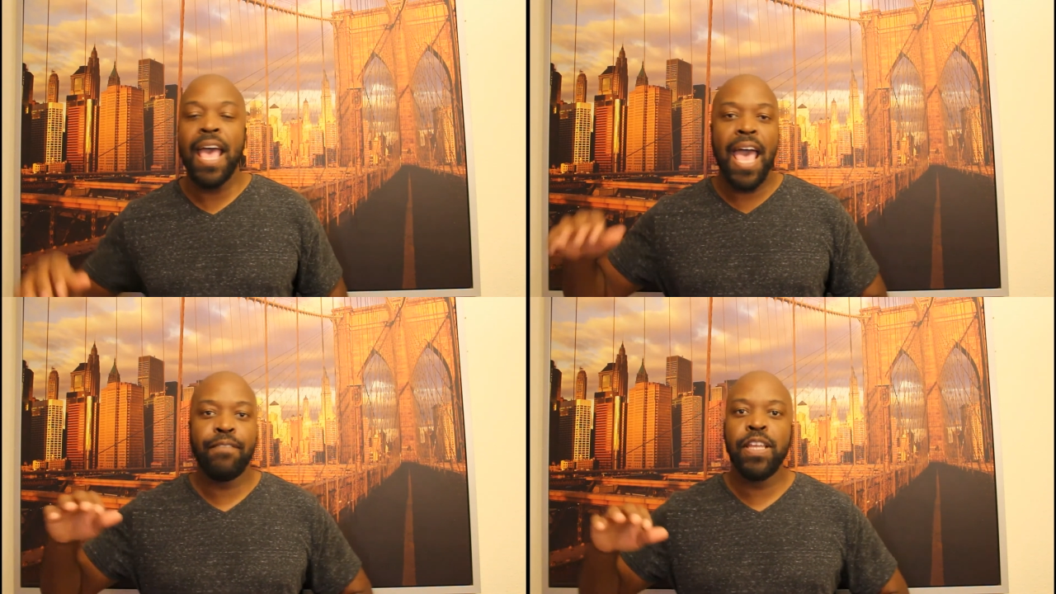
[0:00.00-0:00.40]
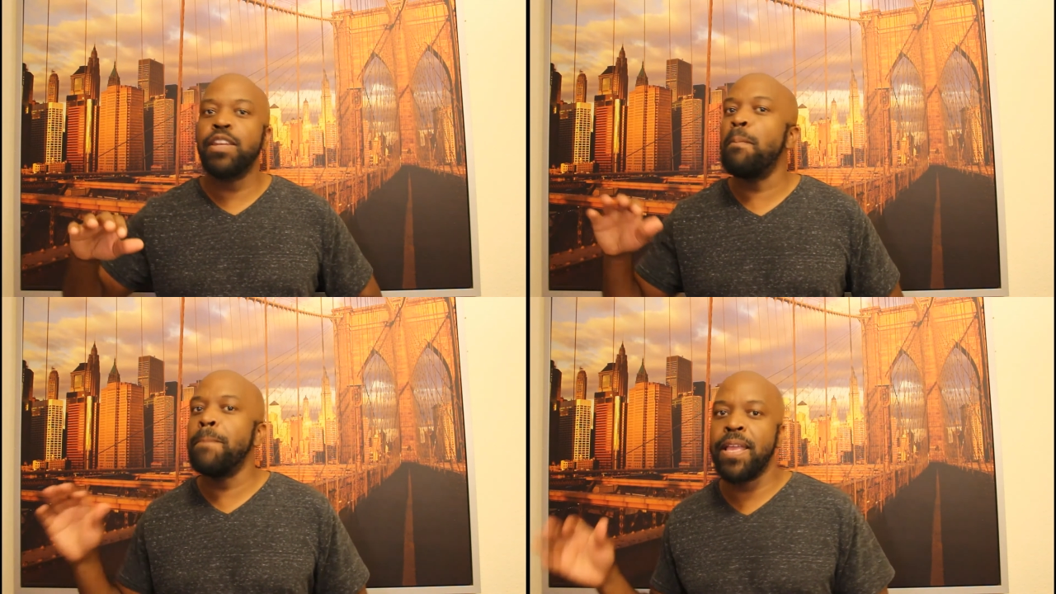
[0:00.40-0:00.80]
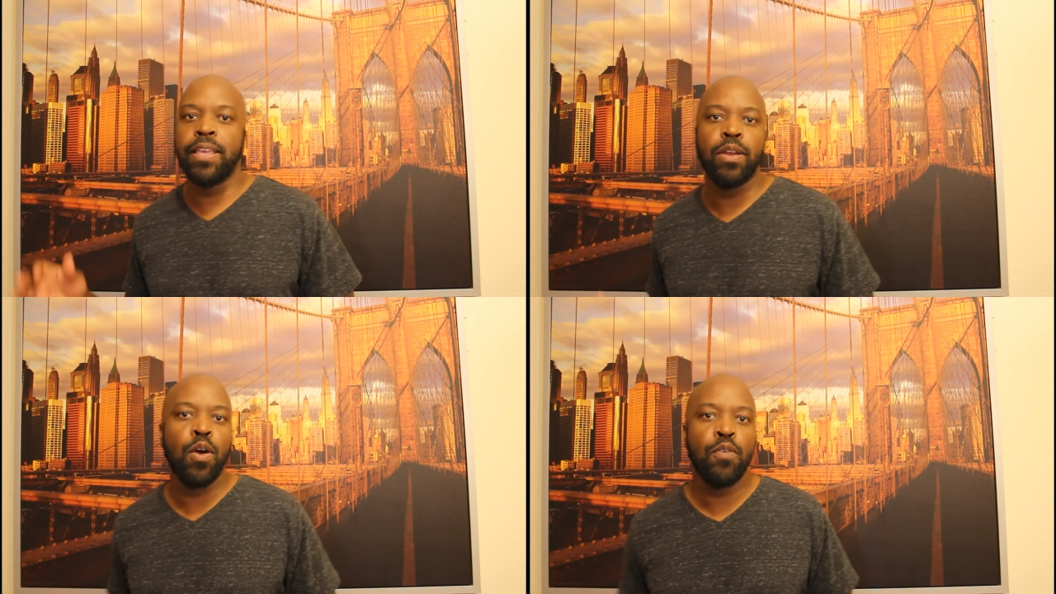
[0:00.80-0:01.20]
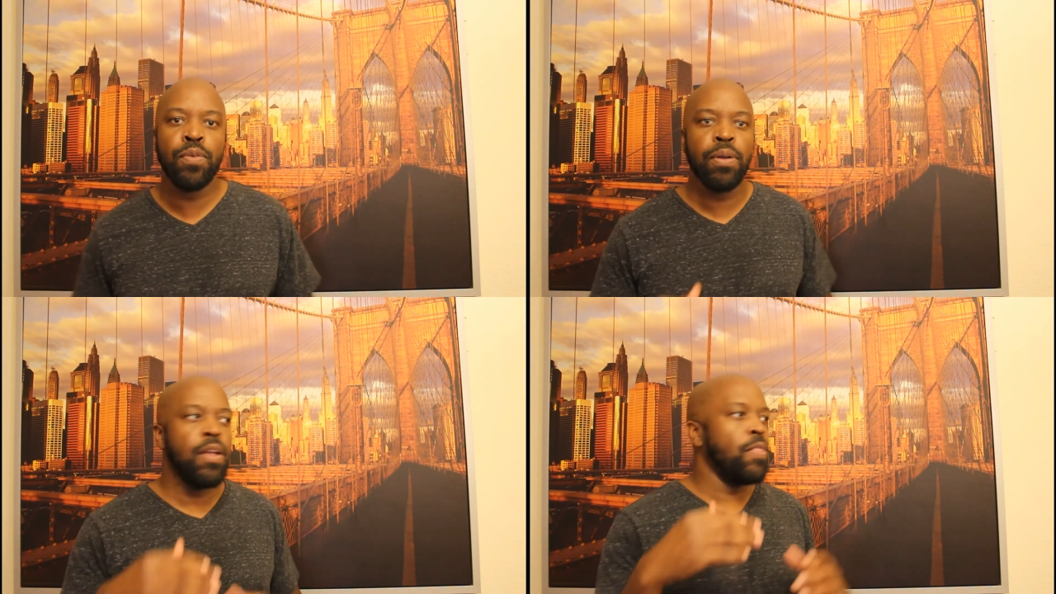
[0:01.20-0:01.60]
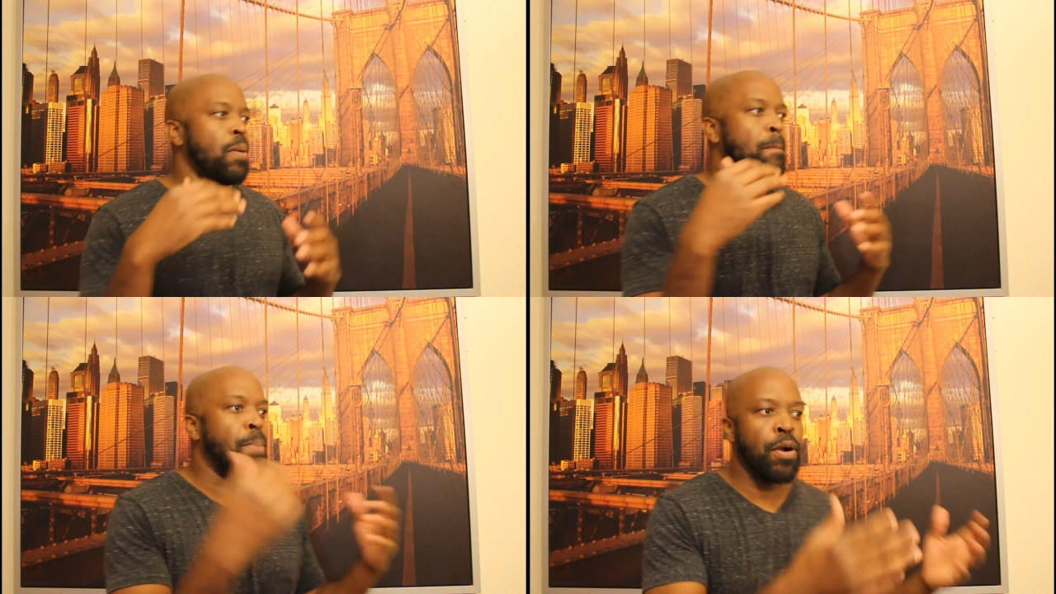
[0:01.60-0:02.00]
having dominion over the
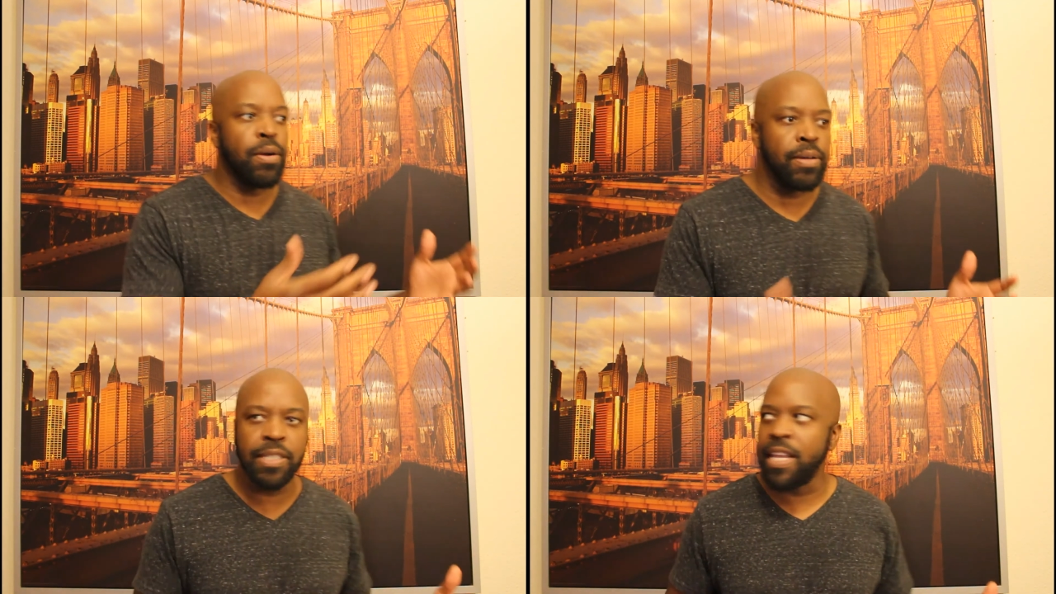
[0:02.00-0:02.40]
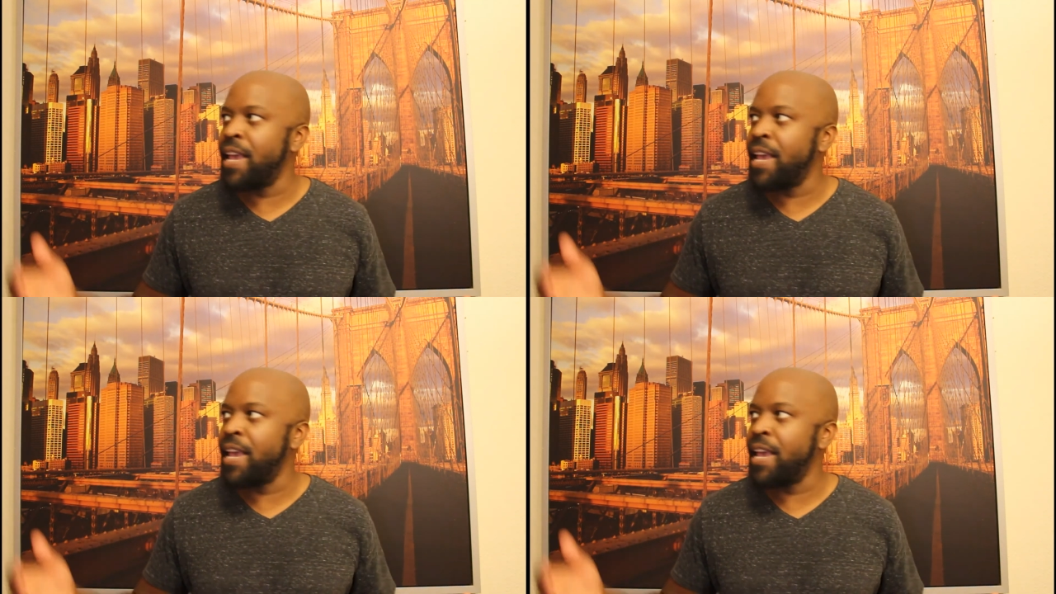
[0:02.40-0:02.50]
birds